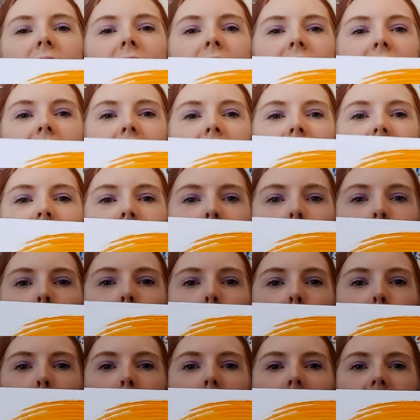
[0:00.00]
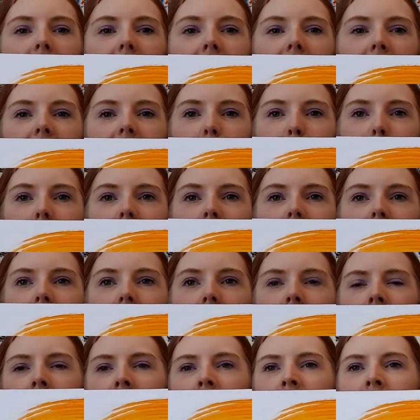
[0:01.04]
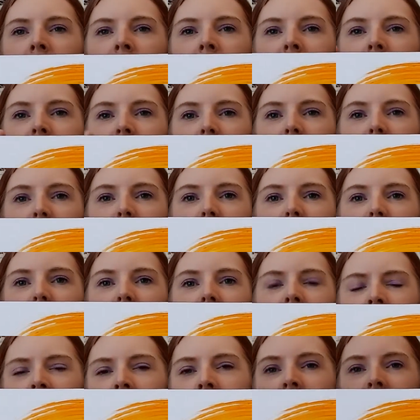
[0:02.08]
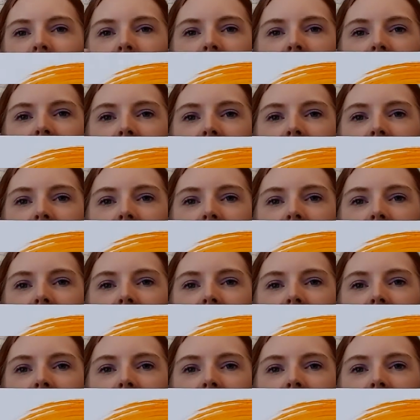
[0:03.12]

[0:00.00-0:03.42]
see the way it's been added to the surface.